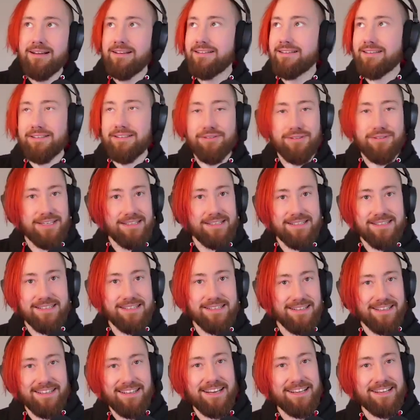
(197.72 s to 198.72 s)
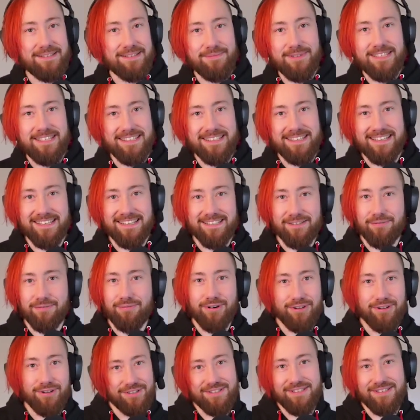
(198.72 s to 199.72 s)
you can see the next meeting as a
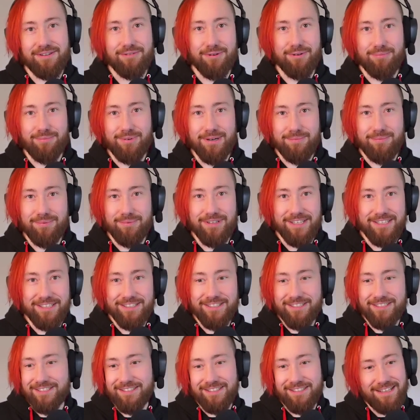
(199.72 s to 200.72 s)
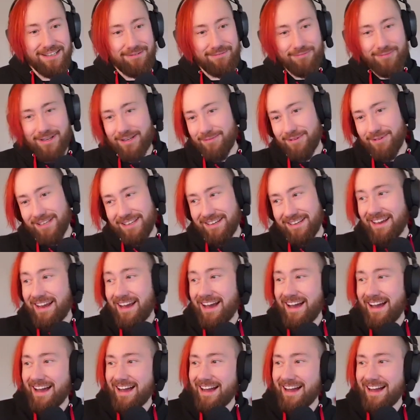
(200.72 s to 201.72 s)
4.0 preparation and maybe
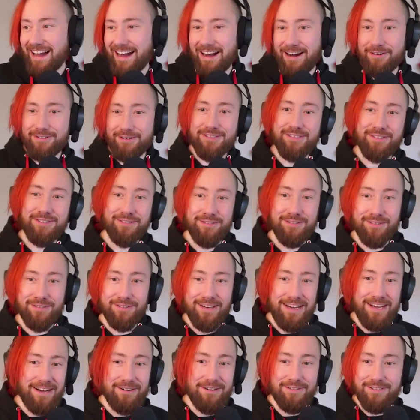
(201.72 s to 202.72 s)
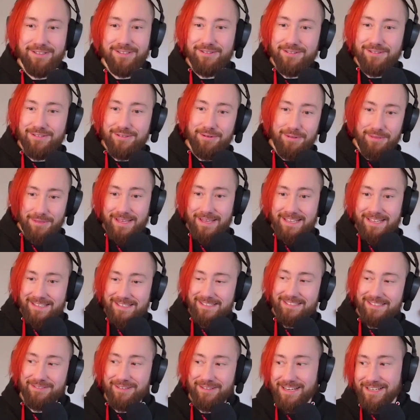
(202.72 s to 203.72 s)
how to do
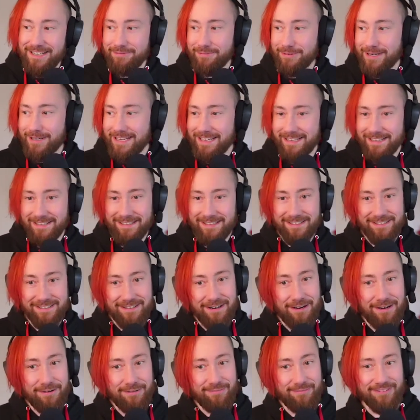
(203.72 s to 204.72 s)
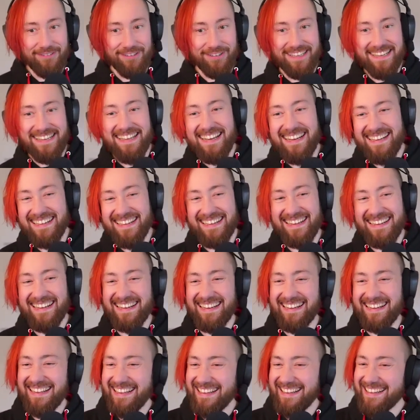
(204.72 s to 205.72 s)
things the right way, hopefully.
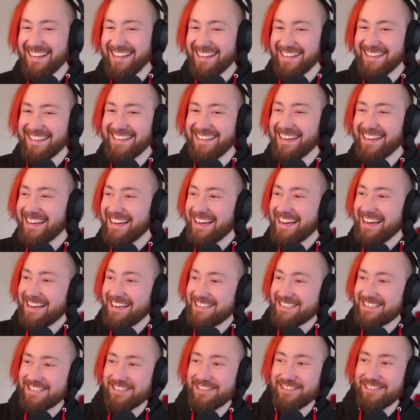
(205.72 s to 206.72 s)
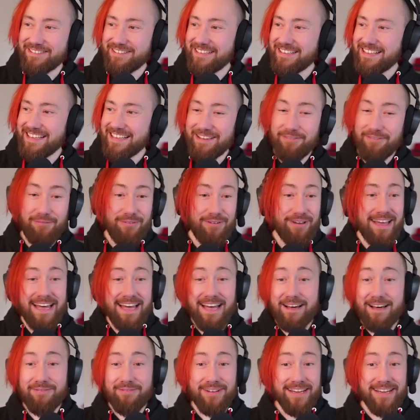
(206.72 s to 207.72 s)
Yes. So if you
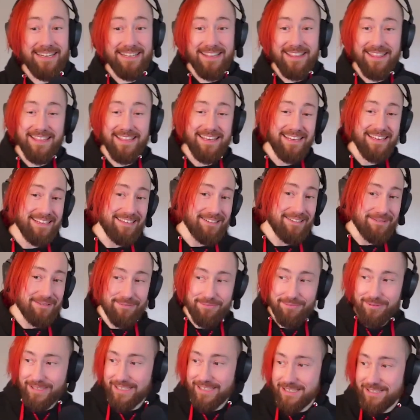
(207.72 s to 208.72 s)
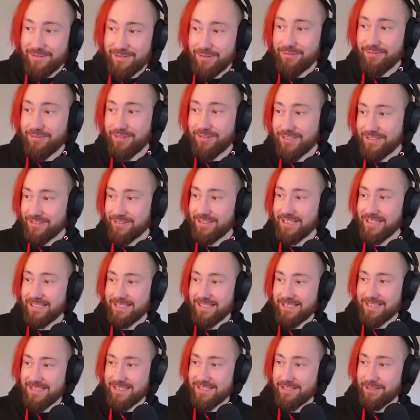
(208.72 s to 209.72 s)
have anything, please feel free to let
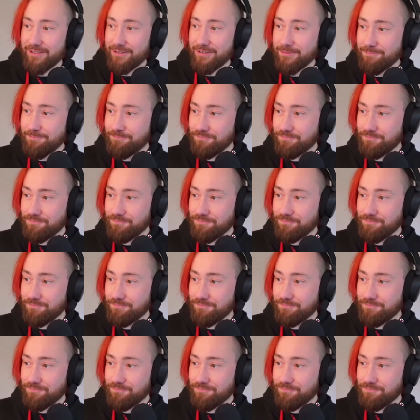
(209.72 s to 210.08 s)
us know.